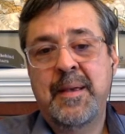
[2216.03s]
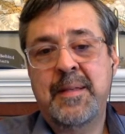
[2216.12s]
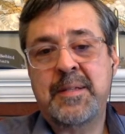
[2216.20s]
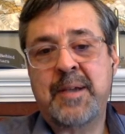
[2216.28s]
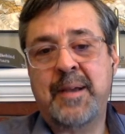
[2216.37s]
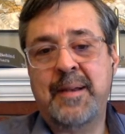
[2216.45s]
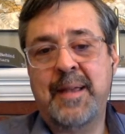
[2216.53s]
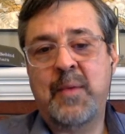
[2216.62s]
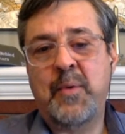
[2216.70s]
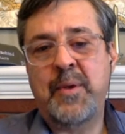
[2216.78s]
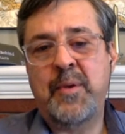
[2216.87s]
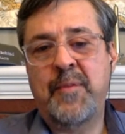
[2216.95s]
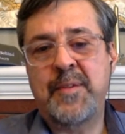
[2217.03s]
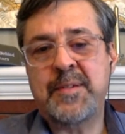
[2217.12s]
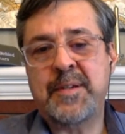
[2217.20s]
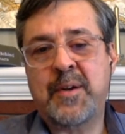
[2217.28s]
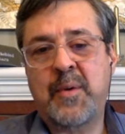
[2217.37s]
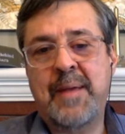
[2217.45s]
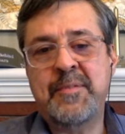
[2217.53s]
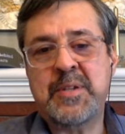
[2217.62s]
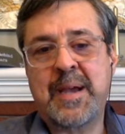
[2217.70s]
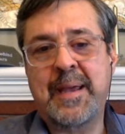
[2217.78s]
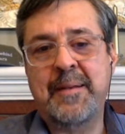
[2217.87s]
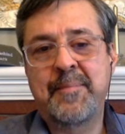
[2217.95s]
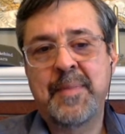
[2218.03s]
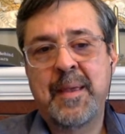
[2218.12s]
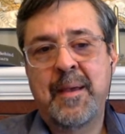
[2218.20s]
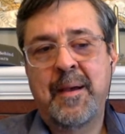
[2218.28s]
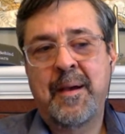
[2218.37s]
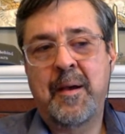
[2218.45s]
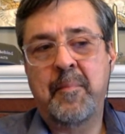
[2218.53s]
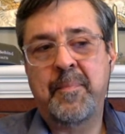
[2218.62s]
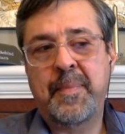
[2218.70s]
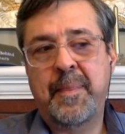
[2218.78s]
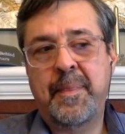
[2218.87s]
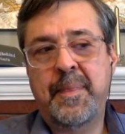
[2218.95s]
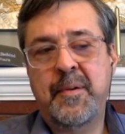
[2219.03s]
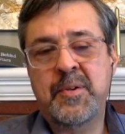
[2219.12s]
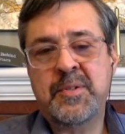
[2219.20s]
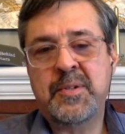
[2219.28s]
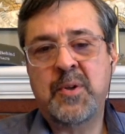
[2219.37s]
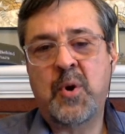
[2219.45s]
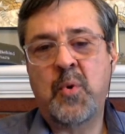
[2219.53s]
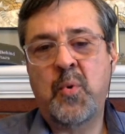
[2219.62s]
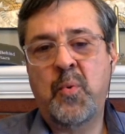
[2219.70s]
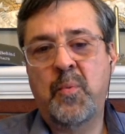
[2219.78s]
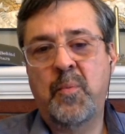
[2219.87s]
It's kind of like when you visit a gravesite, there's no